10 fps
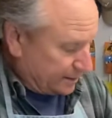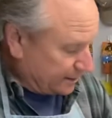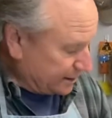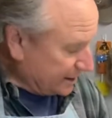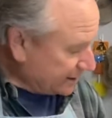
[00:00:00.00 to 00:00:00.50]

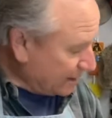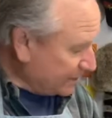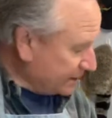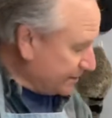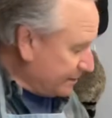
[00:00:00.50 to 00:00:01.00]
since I'm
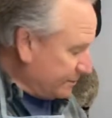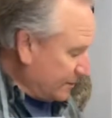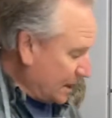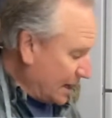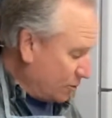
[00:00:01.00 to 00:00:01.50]
an,
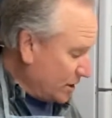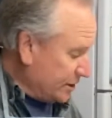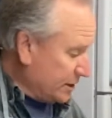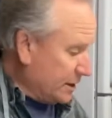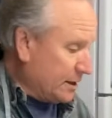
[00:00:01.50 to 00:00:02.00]
I
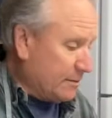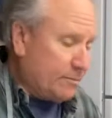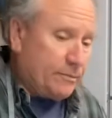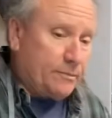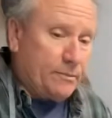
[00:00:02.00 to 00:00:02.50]
was
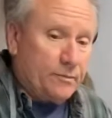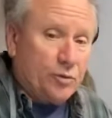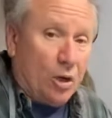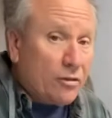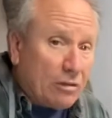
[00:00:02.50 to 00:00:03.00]
a
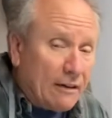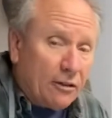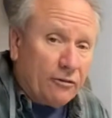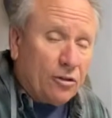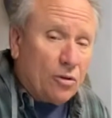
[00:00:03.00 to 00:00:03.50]
truck
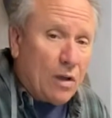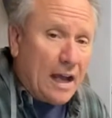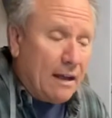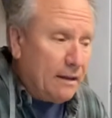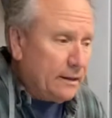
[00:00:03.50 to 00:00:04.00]
driver for a
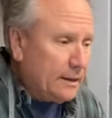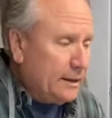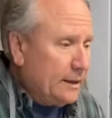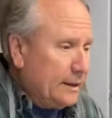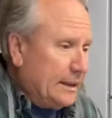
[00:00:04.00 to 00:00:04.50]
while,
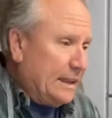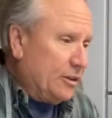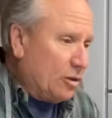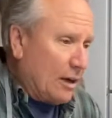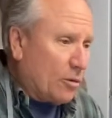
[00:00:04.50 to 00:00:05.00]

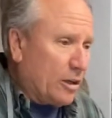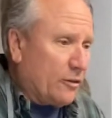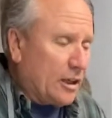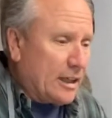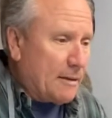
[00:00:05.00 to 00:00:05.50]
even though I work
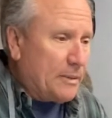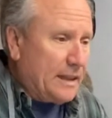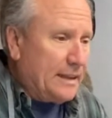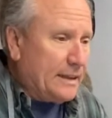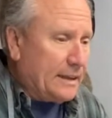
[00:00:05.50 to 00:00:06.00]
for a
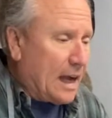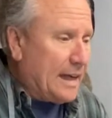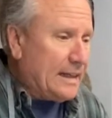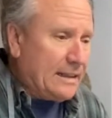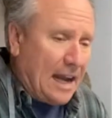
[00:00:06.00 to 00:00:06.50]
company and the, I
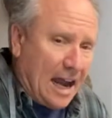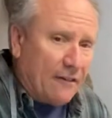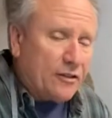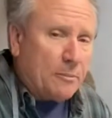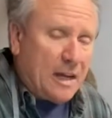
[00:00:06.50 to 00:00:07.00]
didn't
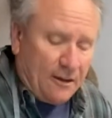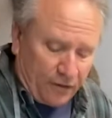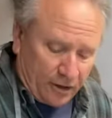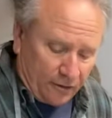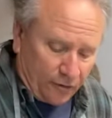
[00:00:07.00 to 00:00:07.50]
have to pay
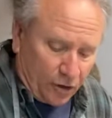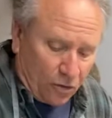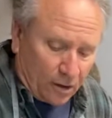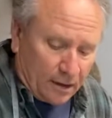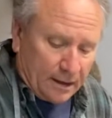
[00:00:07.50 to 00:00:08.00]
for the
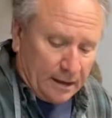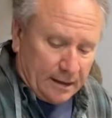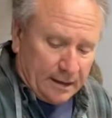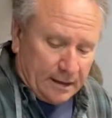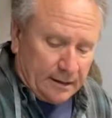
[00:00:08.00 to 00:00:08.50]
fuel,
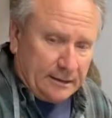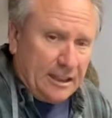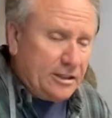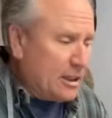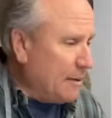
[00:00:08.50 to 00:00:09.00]

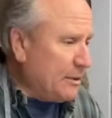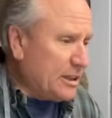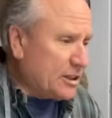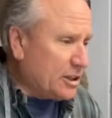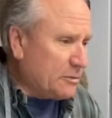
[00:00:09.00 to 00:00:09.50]
these
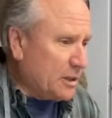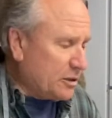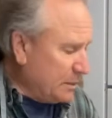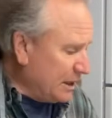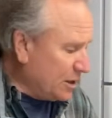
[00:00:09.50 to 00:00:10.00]
companies just must
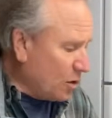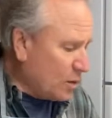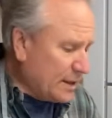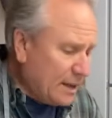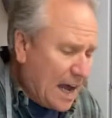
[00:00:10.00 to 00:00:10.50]
be
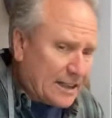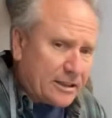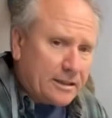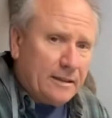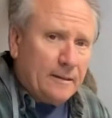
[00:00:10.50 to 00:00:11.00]
going nuts.